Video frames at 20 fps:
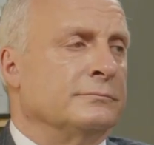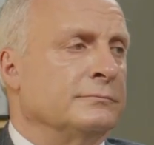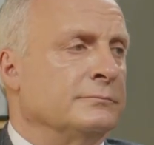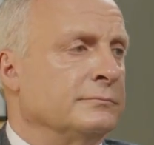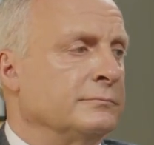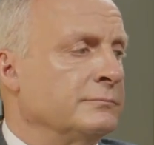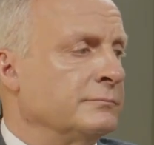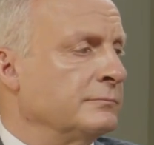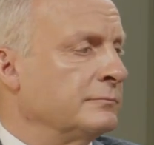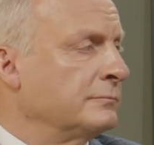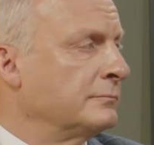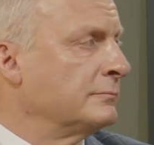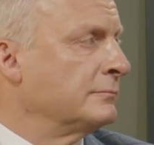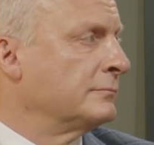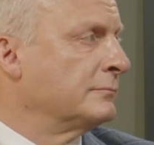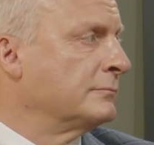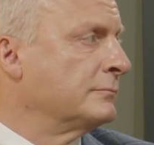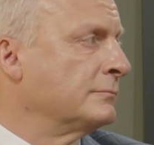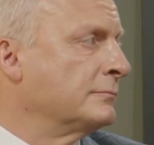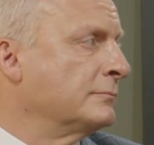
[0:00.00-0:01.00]

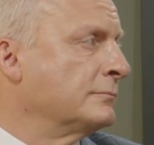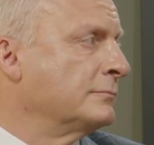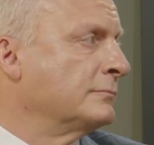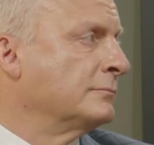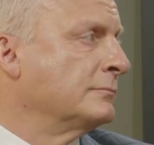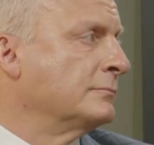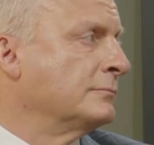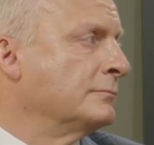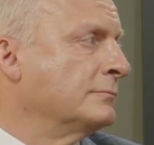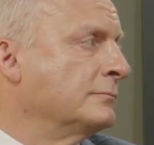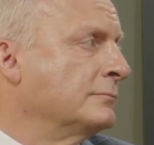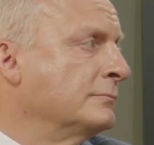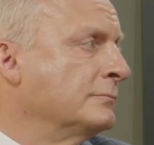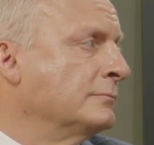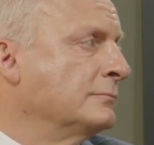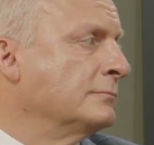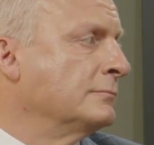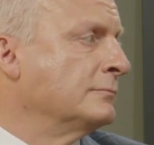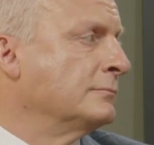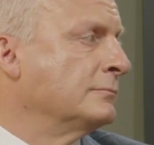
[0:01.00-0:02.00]

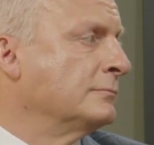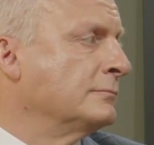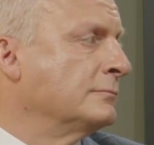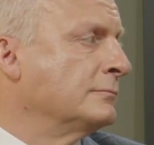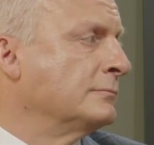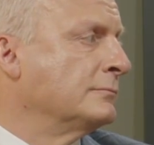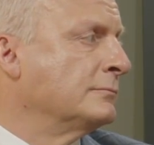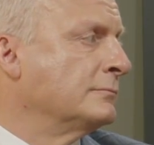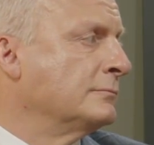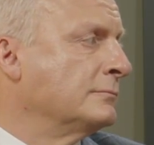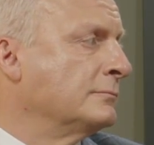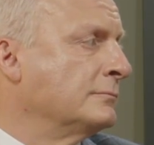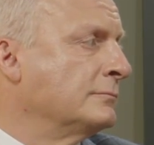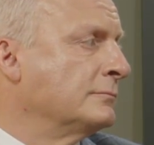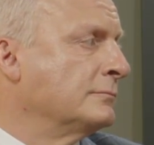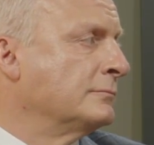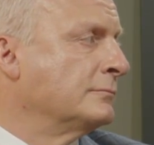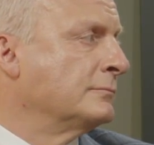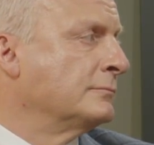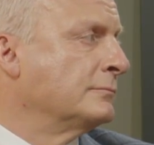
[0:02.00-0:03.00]

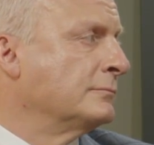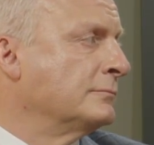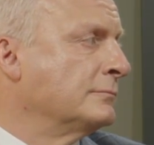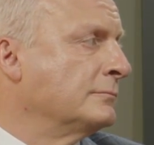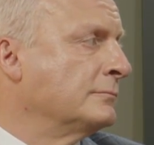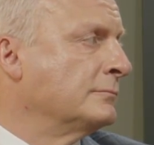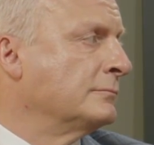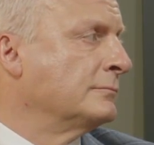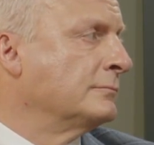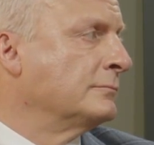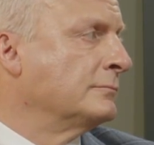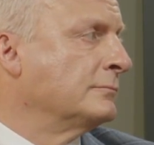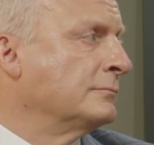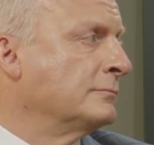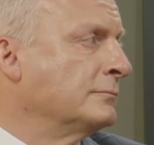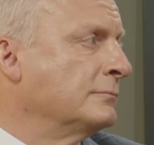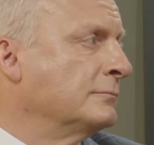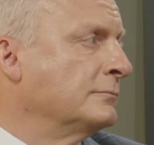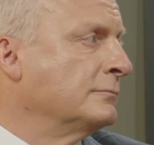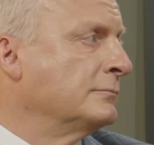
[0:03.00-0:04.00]

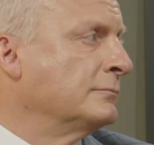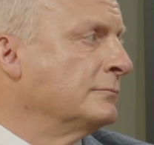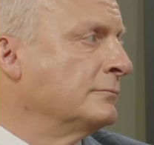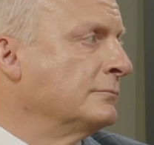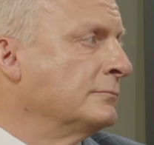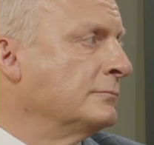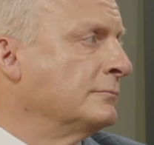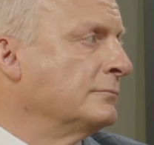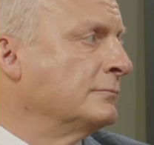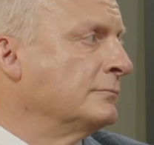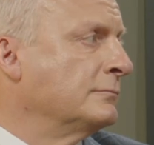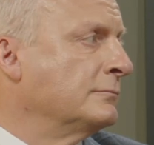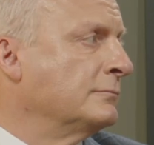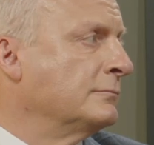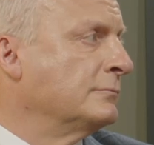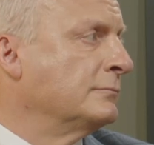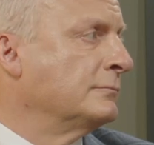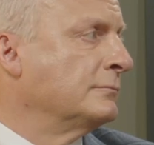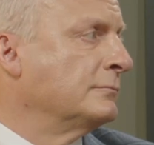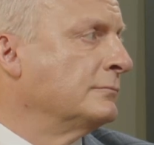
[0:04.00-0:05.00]

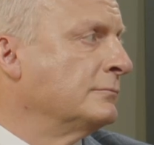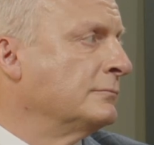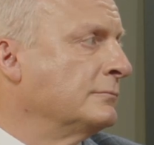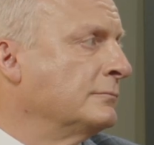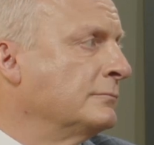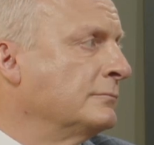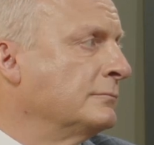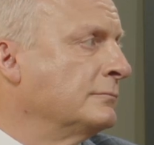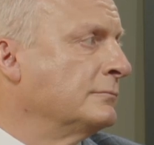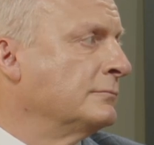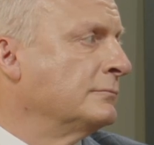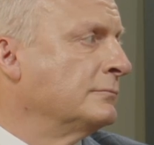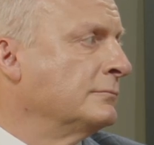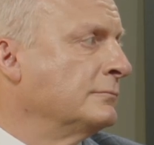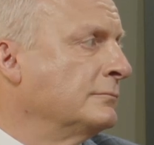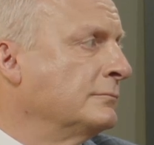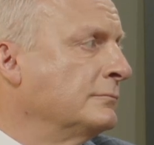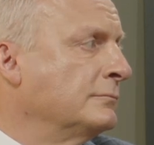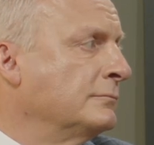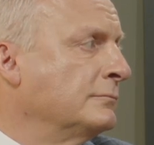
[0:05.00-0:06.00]

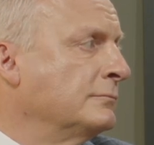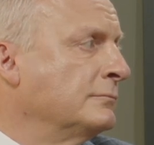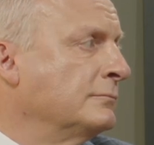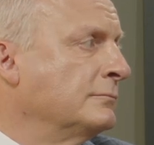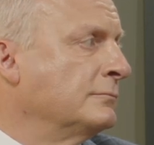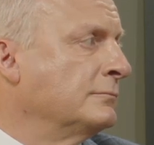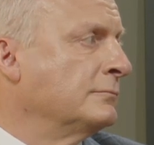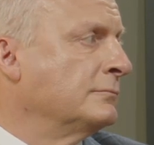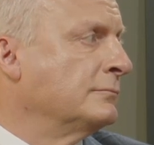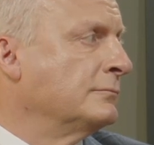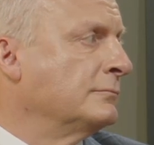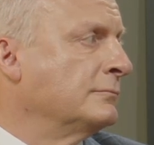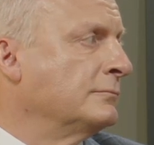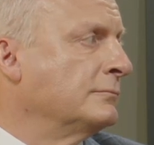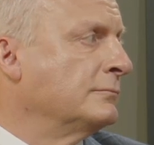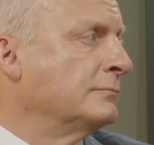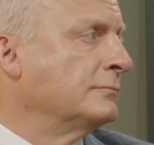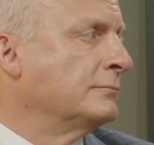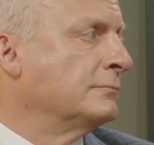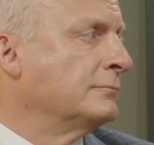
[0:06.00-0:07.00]

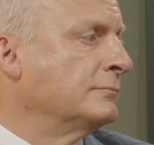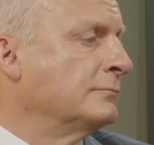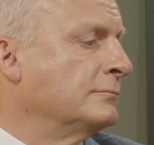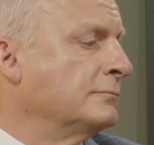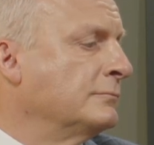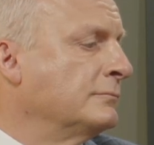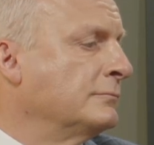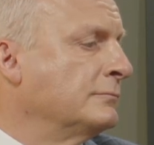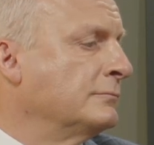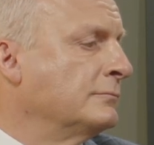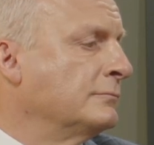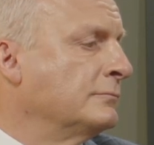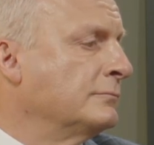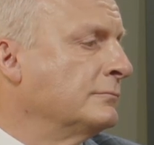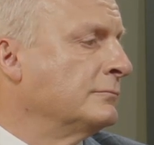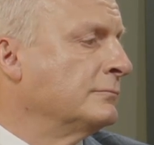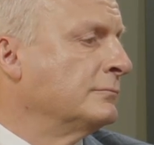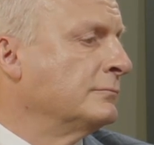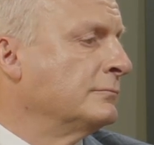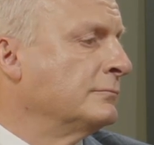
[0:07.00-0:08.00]
No words are spoken by the person on screen.